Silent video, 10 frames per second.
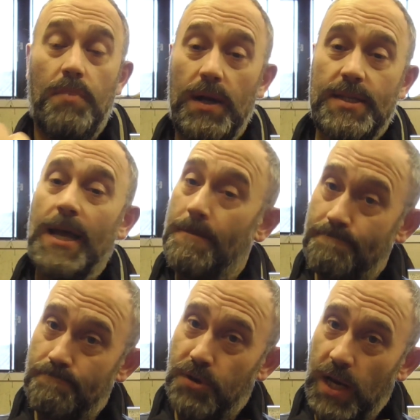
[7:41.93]
But
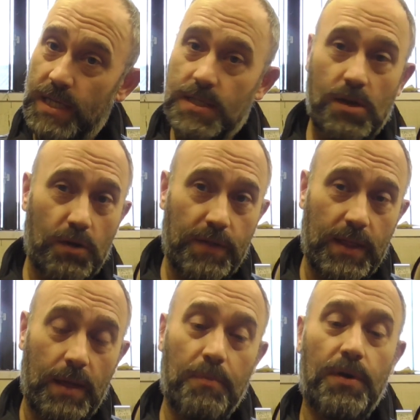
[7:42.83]
price, gotta
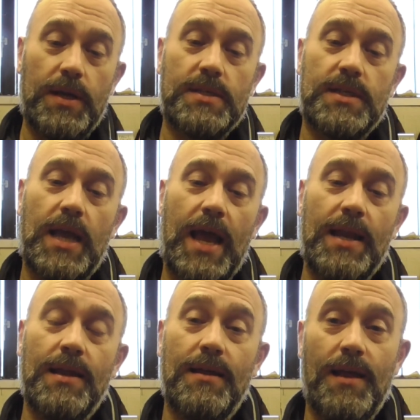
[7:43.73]
think of that price
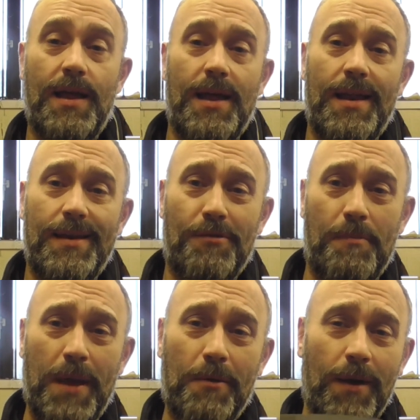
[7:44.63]
again. Now,
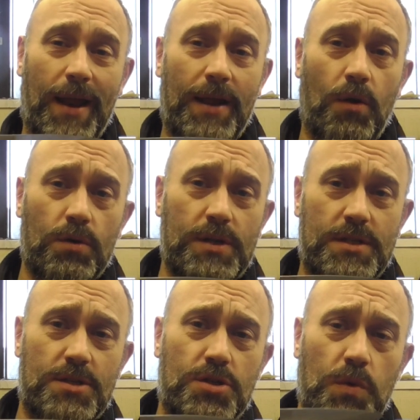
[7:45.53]
the big one I
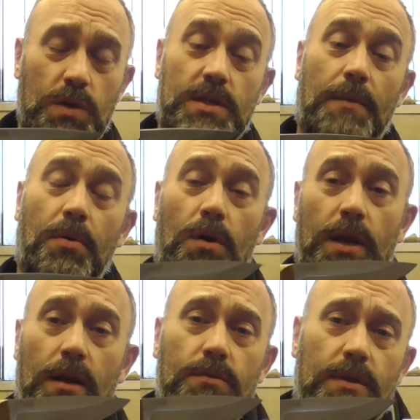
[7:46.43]
noticed as soon as I
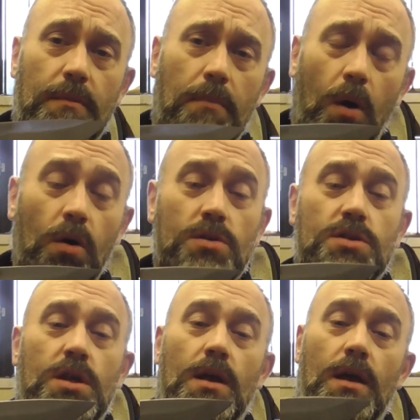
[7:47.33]
pulled it out of the
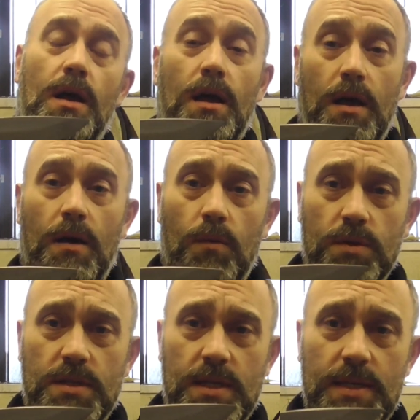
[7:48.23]
box
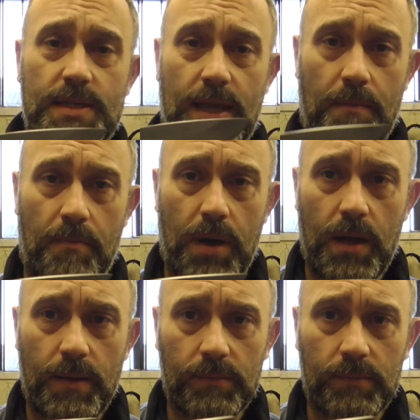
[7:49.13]
was the tip.